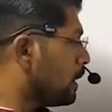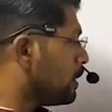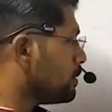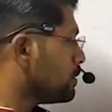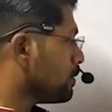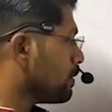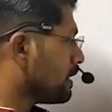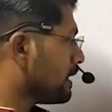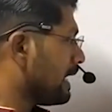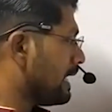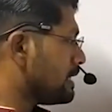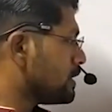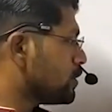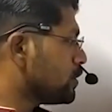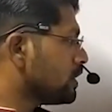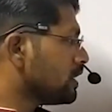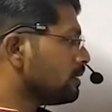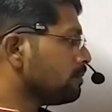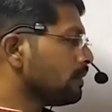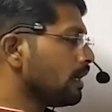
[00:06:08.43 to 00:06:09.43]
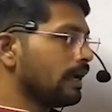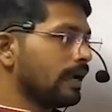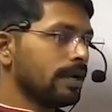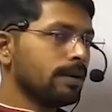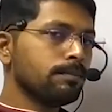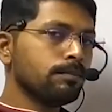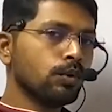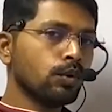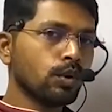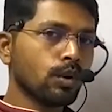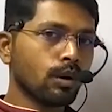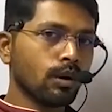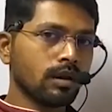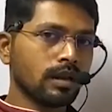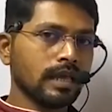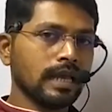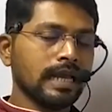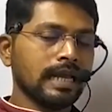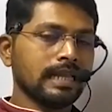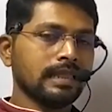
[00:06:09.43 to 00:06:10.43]
So calcium and
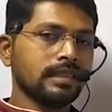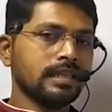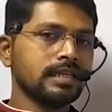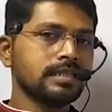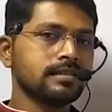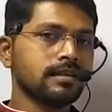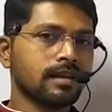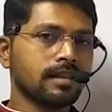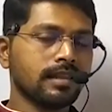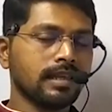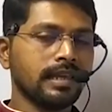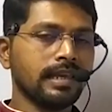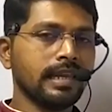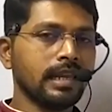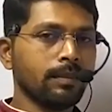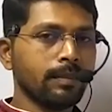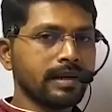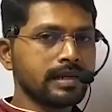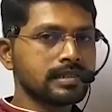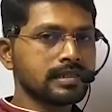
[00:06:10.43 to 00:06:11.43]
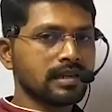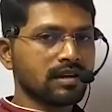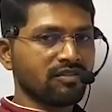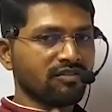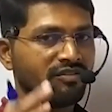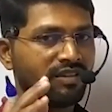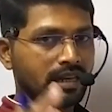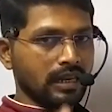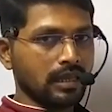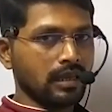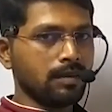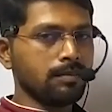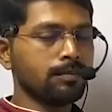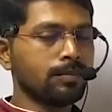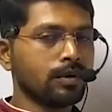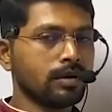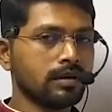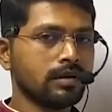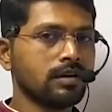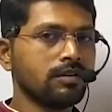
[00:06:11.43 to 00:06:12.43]
boron, these are the elements are very
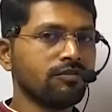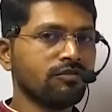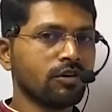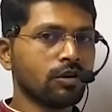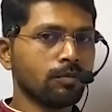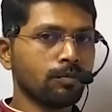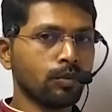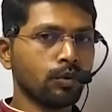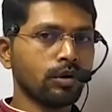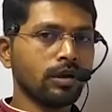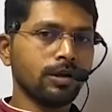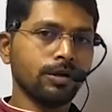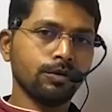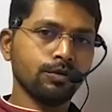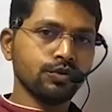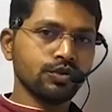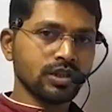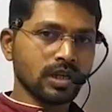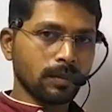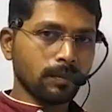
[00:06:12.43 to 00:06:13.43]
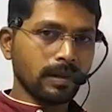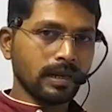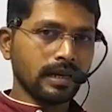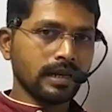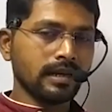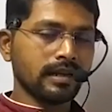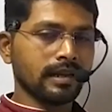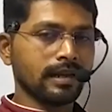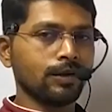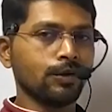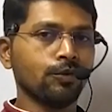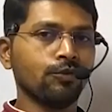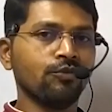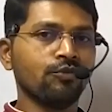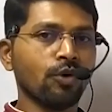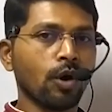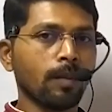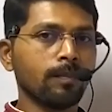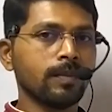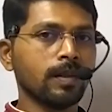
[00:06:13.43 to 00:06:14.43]
important for a pollen to germinate and to
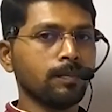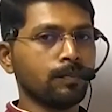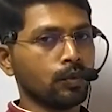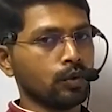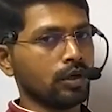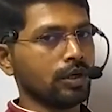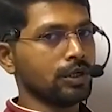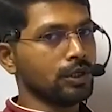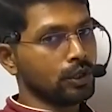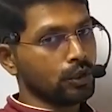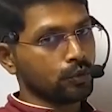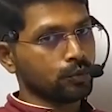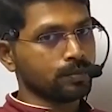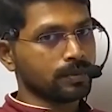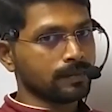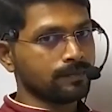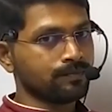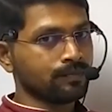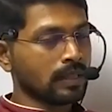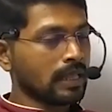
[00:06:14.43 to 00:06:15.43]
form the pollen tube.